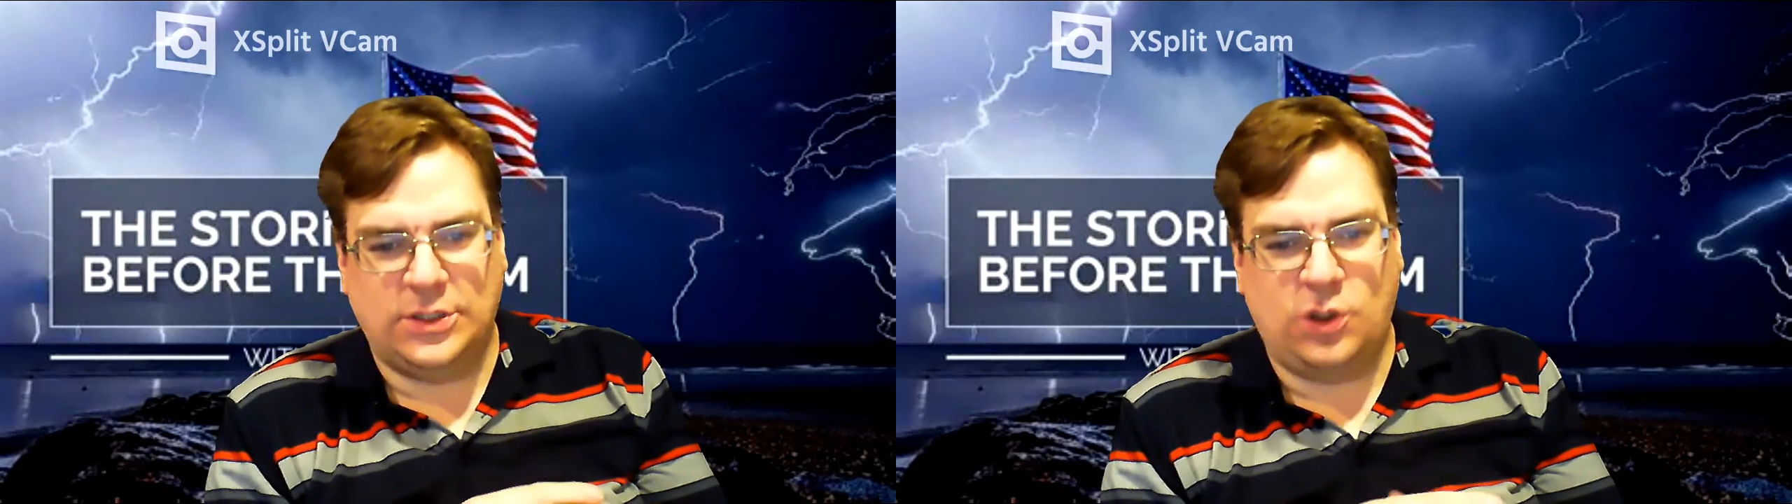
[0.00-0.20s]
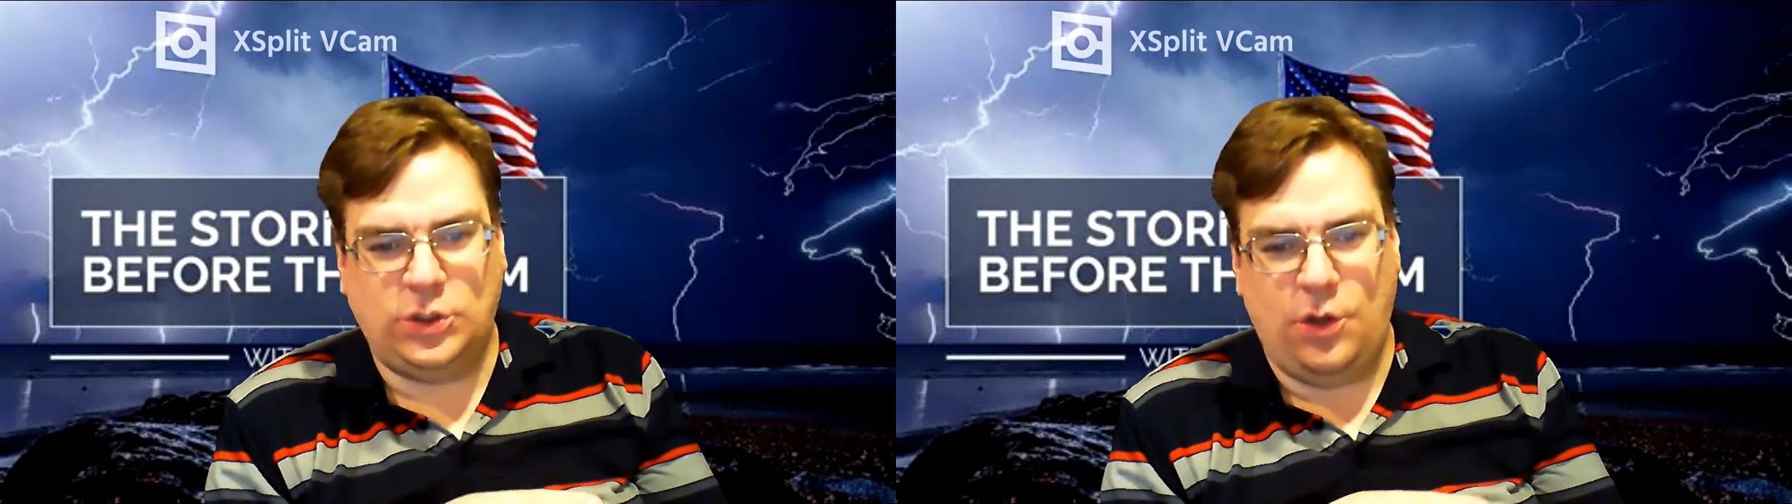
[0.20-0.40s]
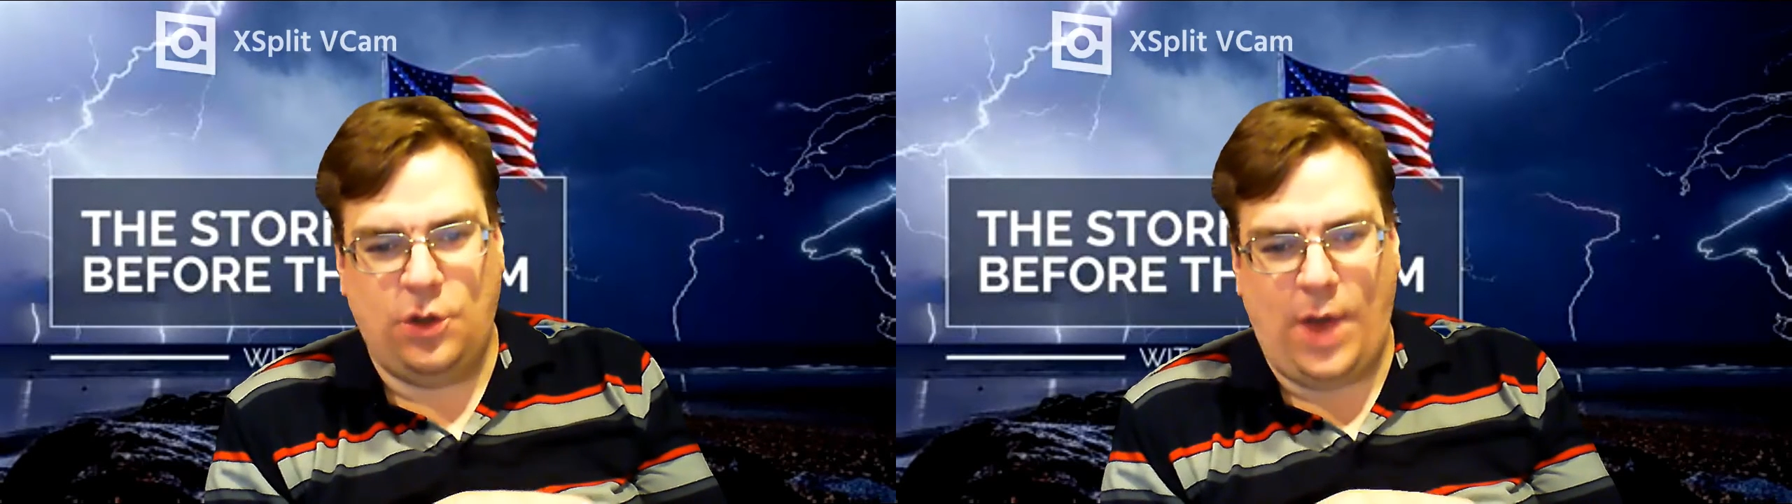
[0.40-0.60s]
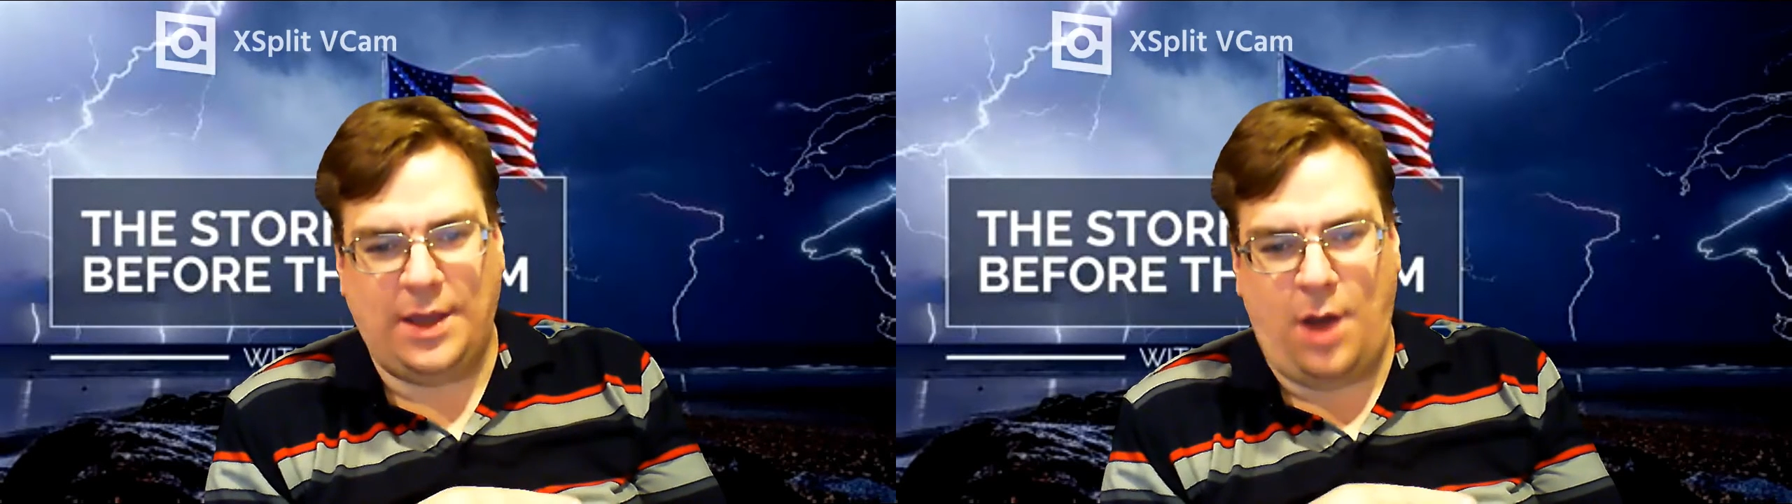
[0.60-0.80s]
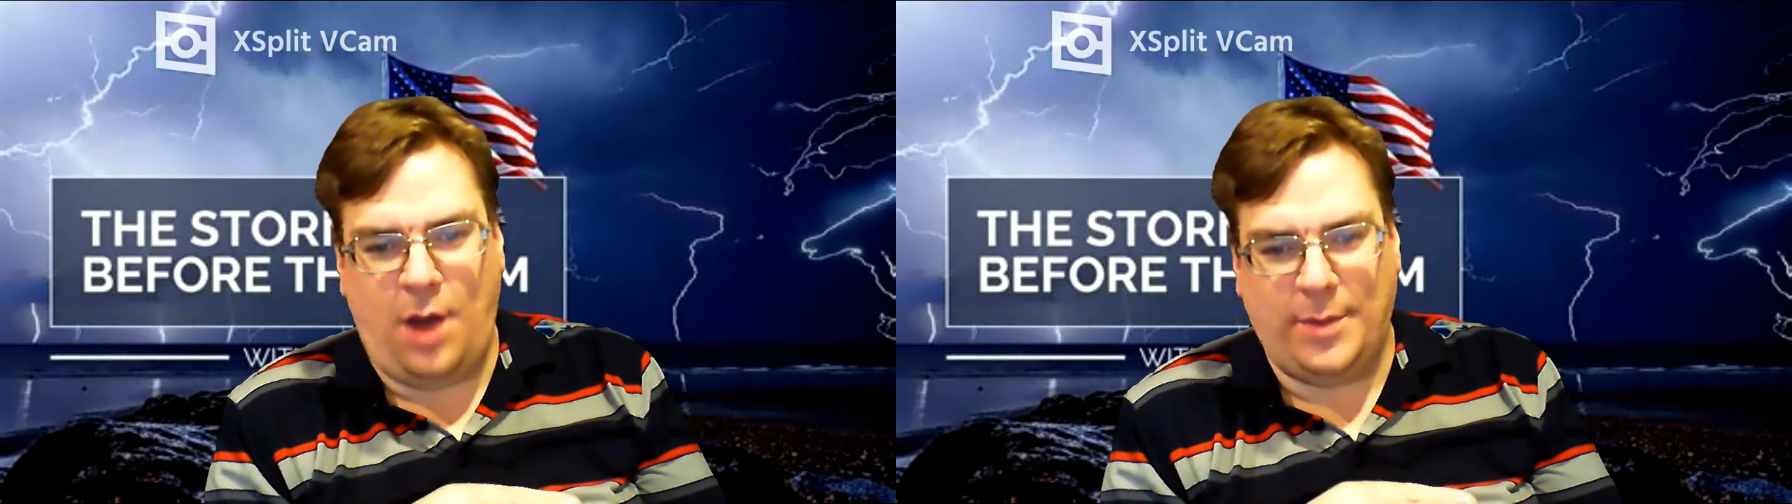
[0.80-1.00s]

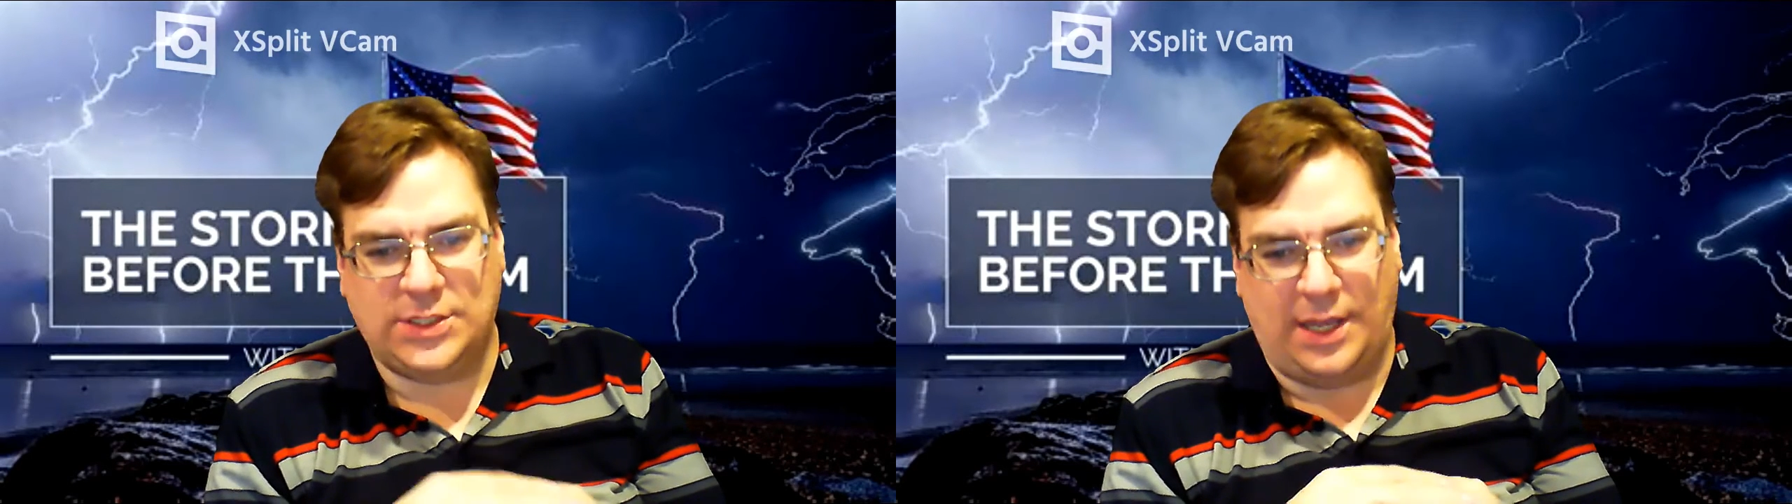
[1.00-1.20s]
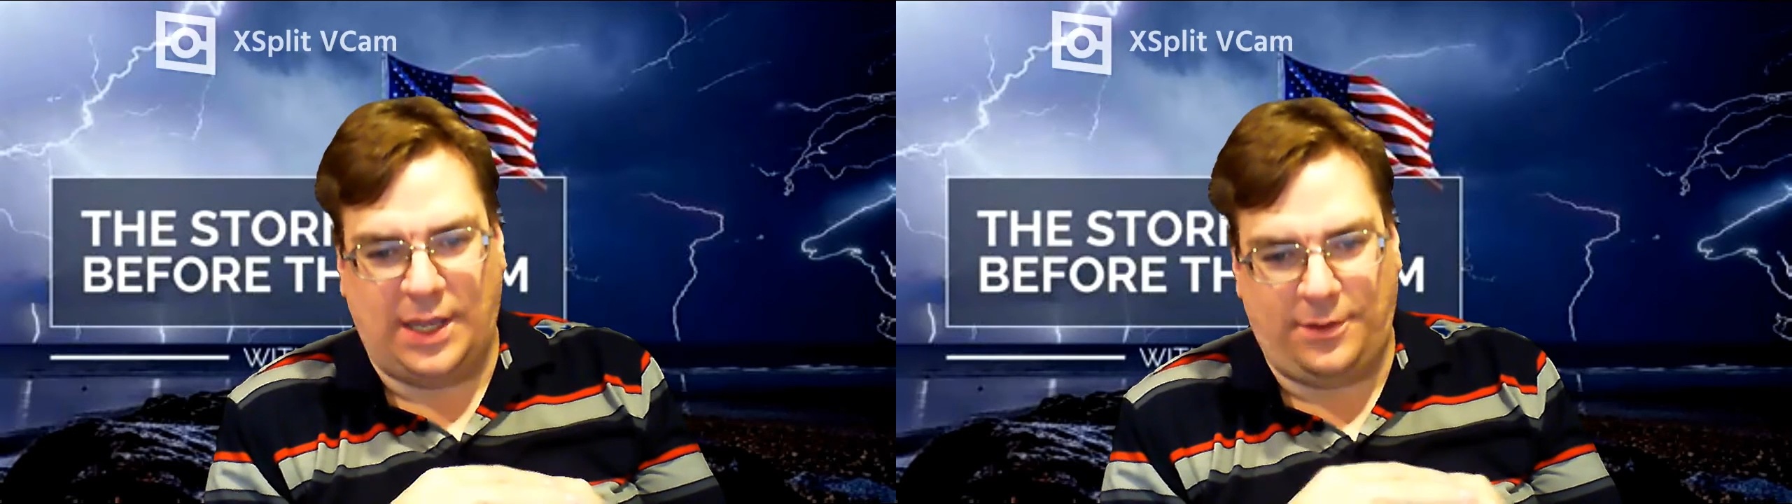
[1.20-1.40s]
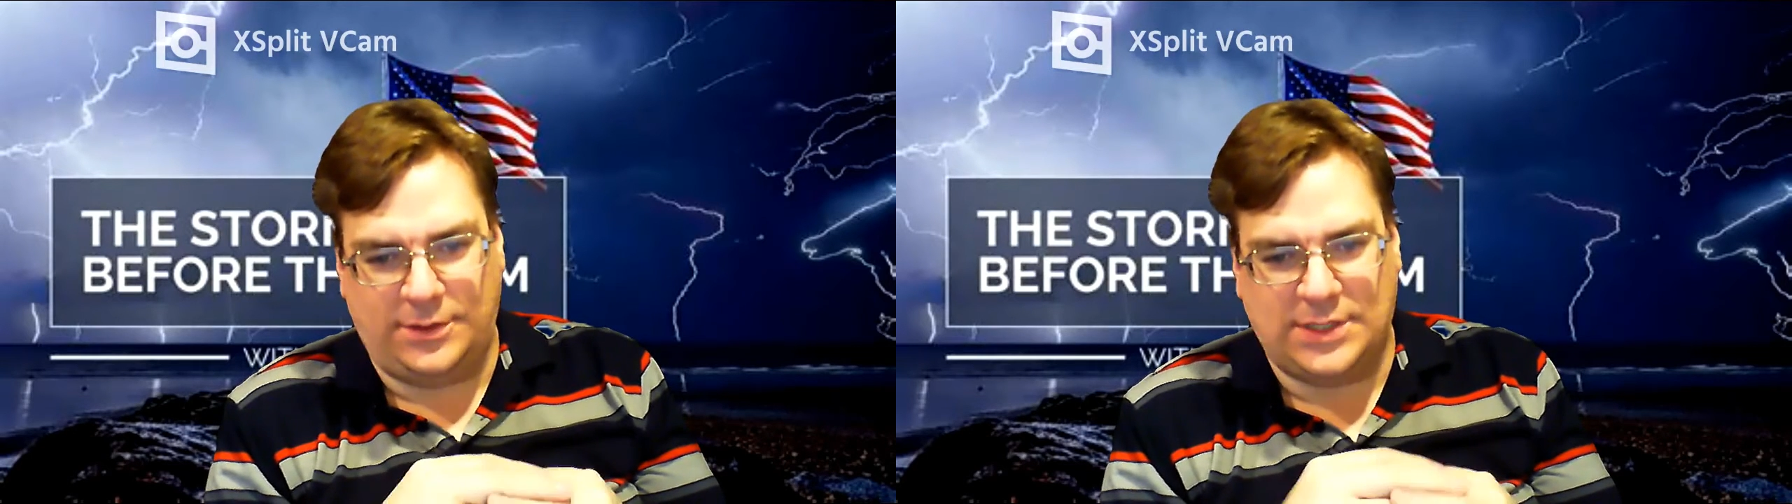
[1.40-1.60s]
socioeconomic cycles